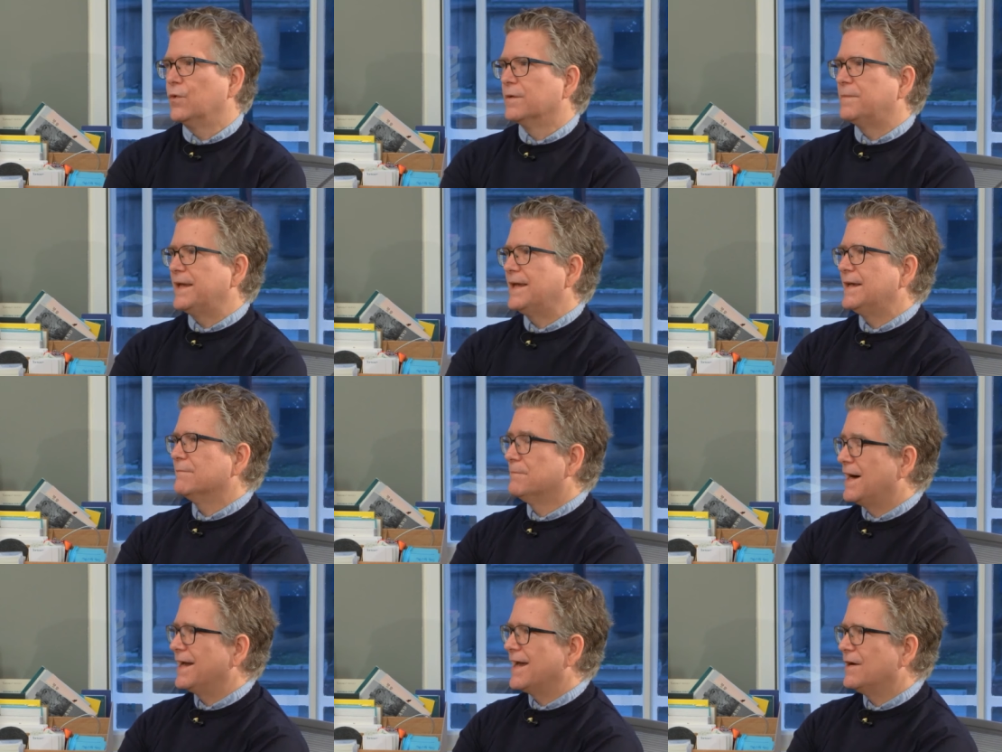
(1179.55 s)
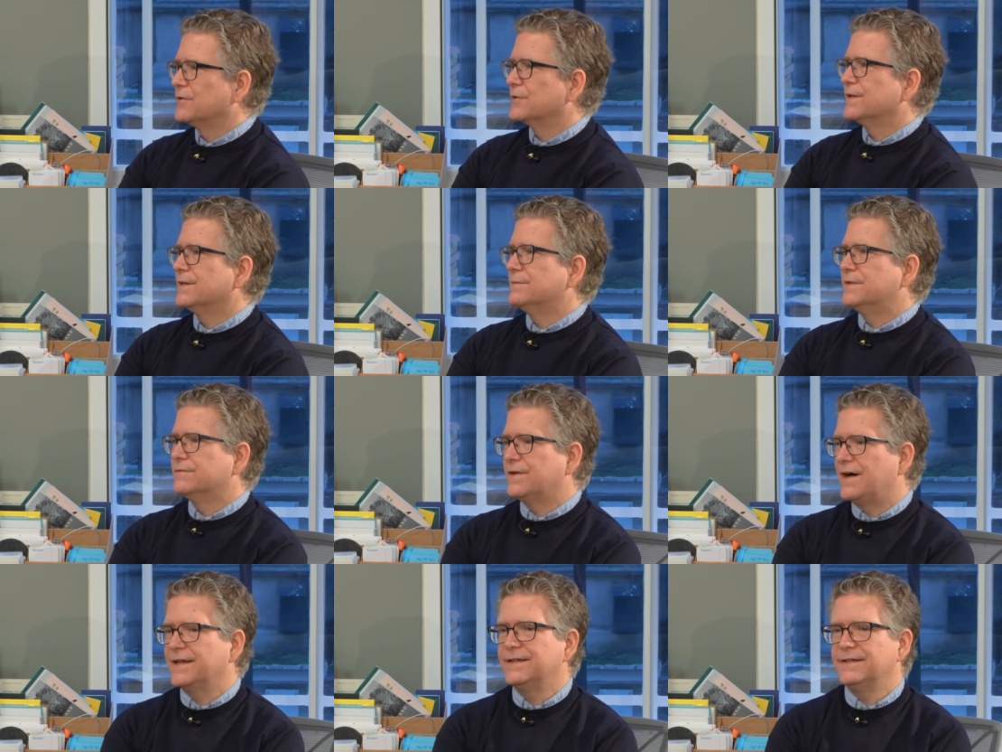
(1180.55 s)
we're being, by algorithm,
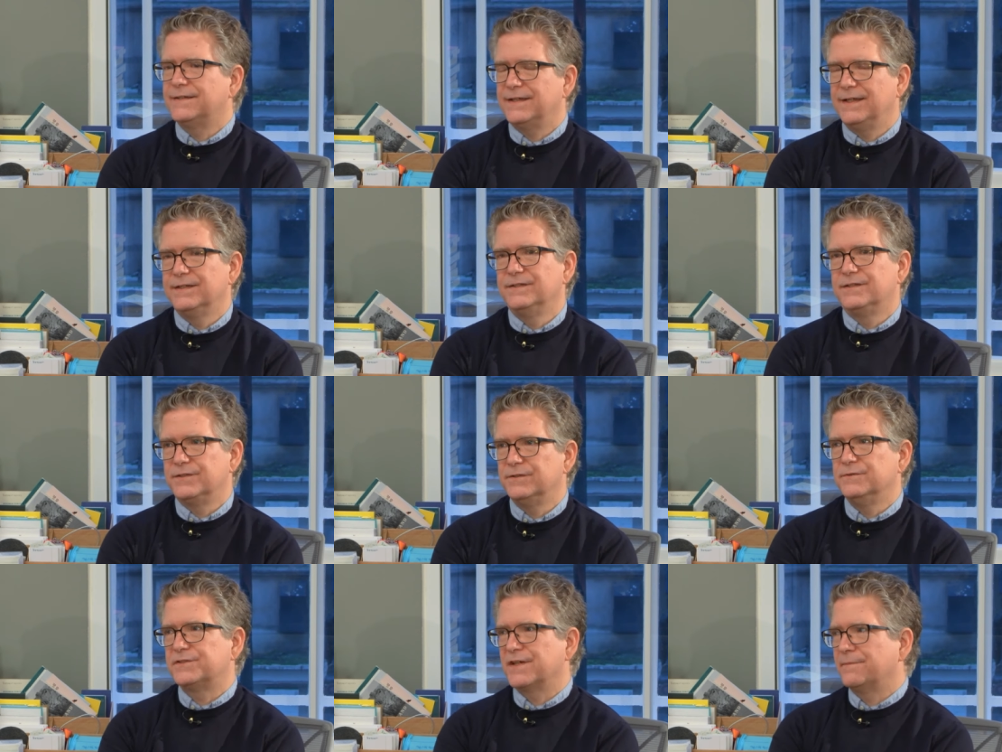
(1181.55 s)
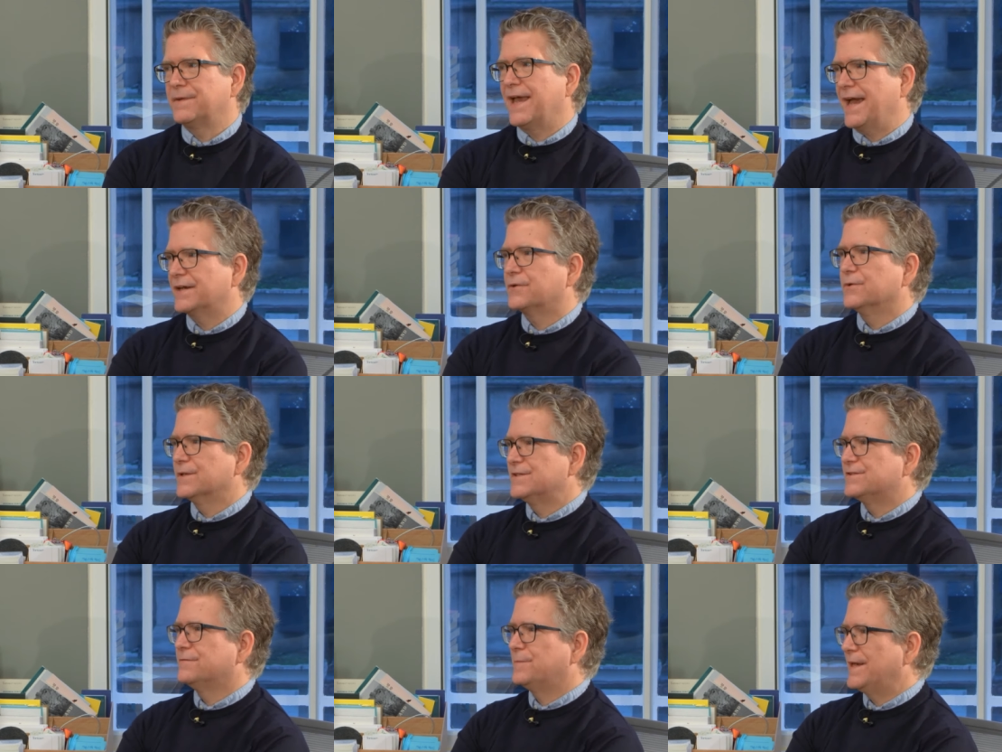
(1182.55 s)
divided into
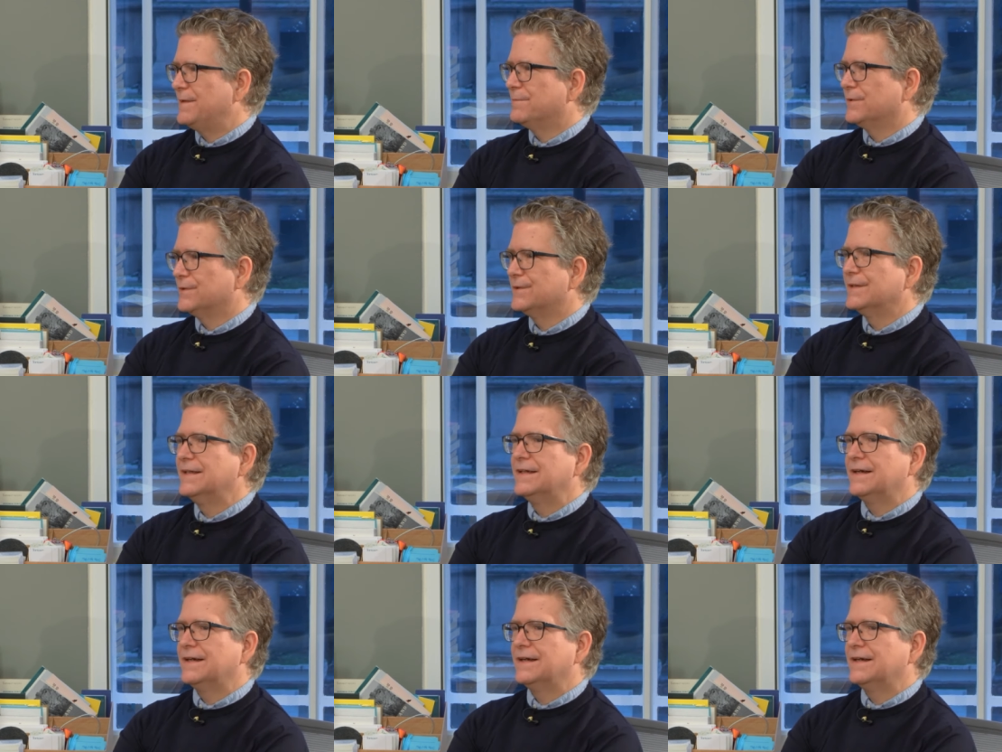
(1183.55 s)
subcategories of people